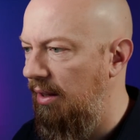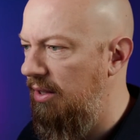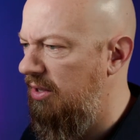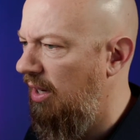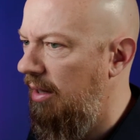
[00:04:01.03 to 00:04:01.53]

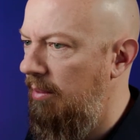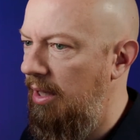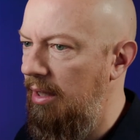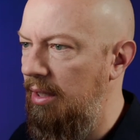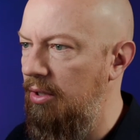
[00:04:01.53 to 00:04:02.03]
This time
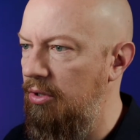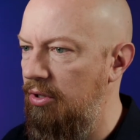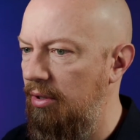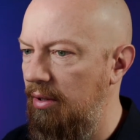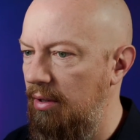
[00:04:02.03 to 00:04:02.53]
it
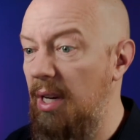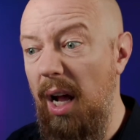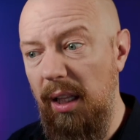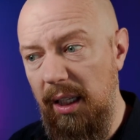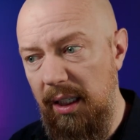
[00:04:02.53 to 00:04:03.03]
is
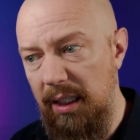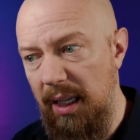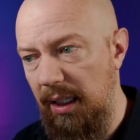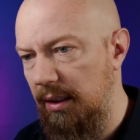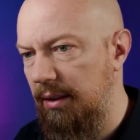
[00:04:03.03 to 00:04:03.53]
not liking
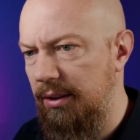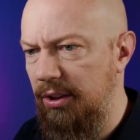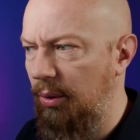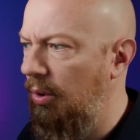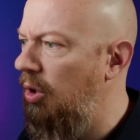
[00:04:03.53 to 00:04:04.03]
that.
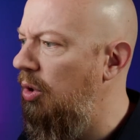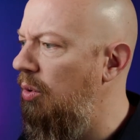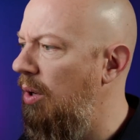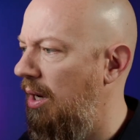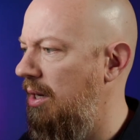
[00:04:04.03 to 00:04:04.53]
So
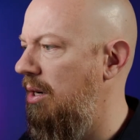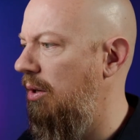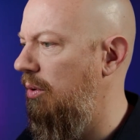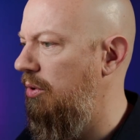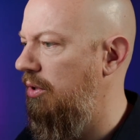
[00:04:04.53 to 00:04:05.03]
who
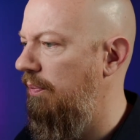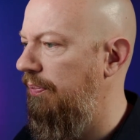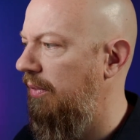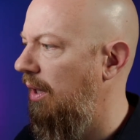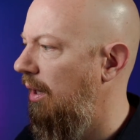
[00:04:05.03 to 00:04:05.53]
knows?
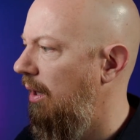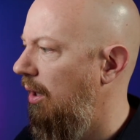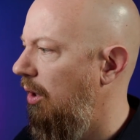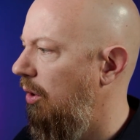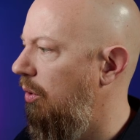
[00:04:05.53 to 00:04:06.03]

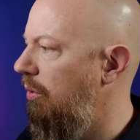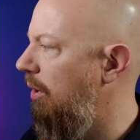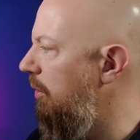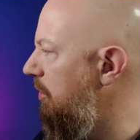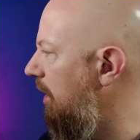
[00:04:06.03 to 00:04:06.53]
Who
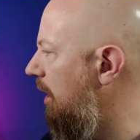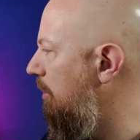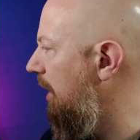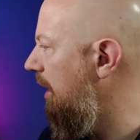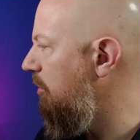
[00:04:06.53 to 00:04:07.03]
knows?
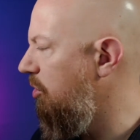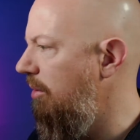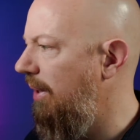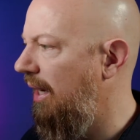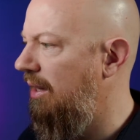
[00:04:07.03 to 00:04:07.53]
But I am
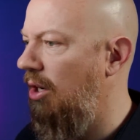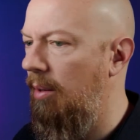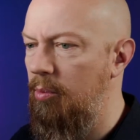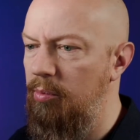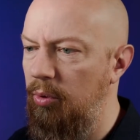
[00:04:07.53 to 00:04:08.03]
streaming at the
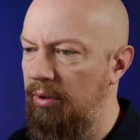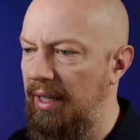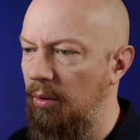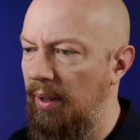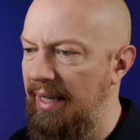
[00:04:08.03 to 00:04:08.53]
optimal
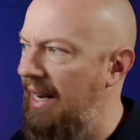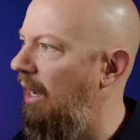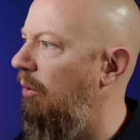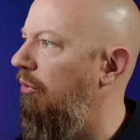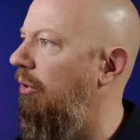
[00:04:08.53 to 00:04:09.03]
data rate
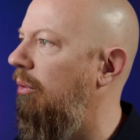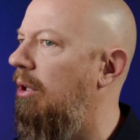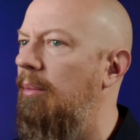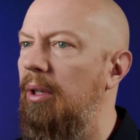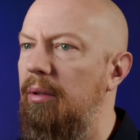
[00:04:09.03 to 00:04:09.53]
now. So
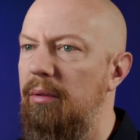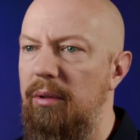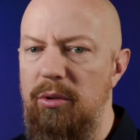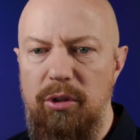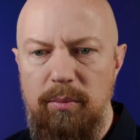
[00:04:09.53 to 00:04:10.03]
come on,
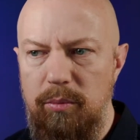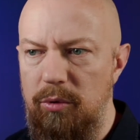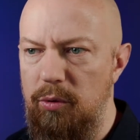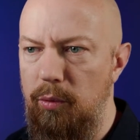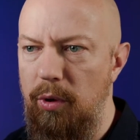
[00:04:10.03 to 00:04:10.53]
YouTube,
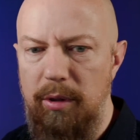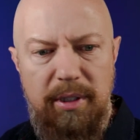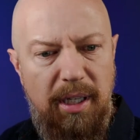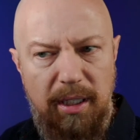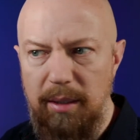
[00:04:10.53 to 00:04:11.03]
quit
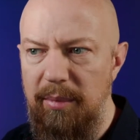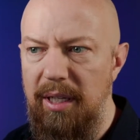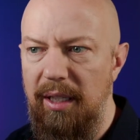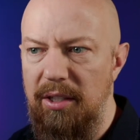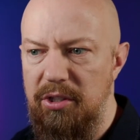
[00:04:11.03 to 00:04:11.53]
yelling at
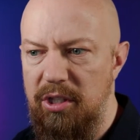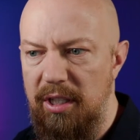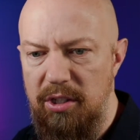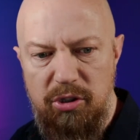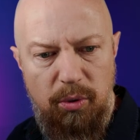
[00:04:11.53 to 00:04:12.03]
me and let's just
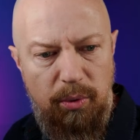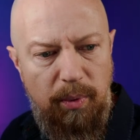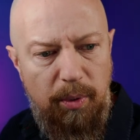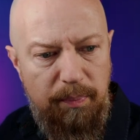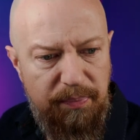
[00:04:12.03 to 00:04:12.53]
get this show on the
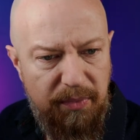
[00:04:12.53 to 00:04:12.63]
road.